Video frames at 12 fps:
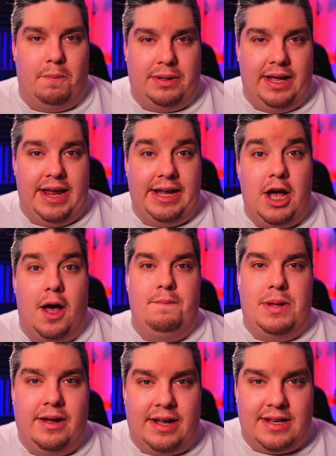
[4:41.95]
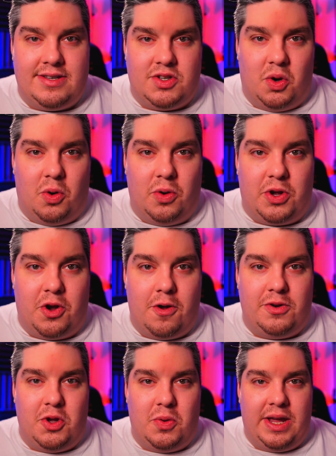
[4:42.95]
playing Among Us, or
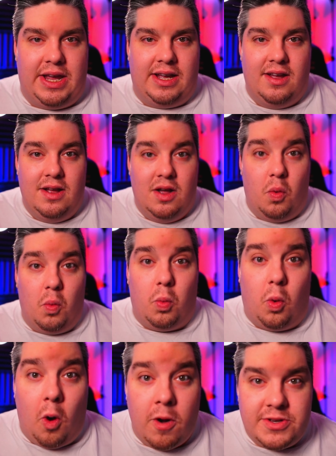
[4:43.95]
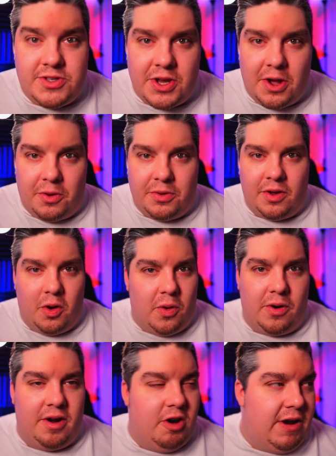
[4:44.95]
you're doing Warzone,
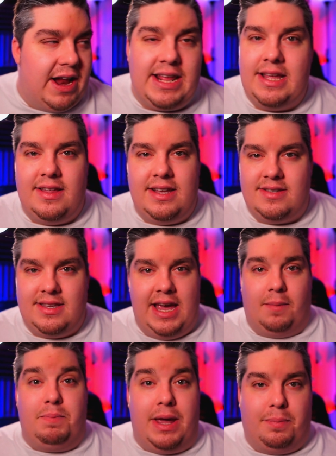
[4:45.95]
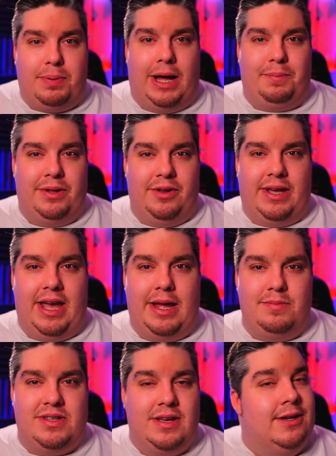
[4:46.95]
or any of these, like, big popular
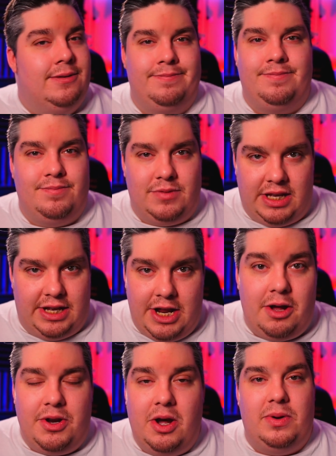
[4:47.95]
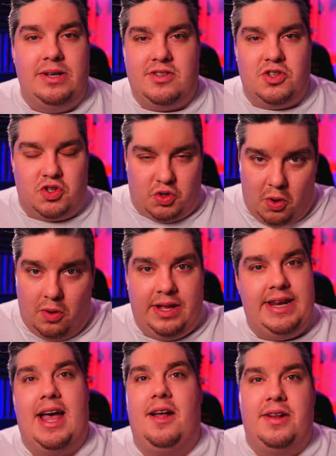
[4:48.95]
games, you know no one's
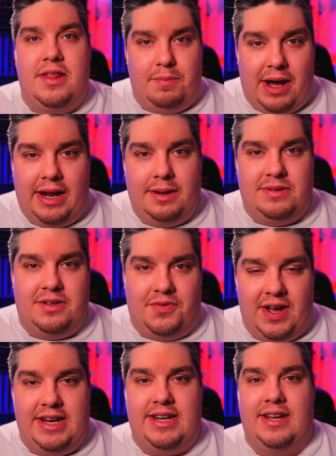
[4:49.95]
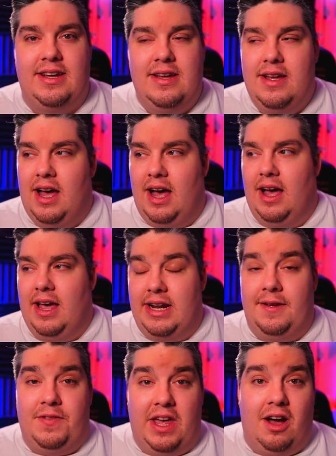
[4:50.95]
scrolling down to the bottom to find you. And
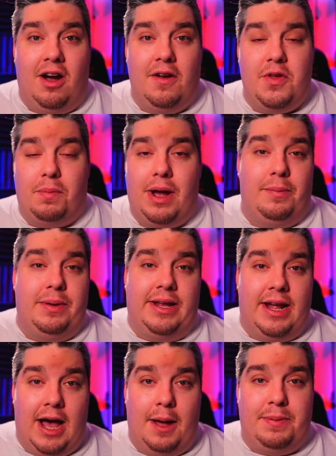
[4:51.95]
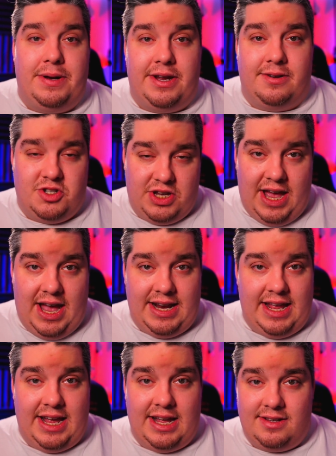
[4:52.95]
if they are, they're probably going to hop into your
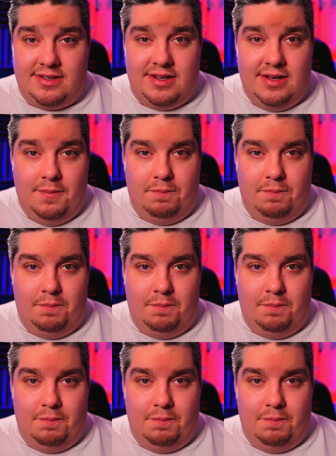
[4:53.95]
chat and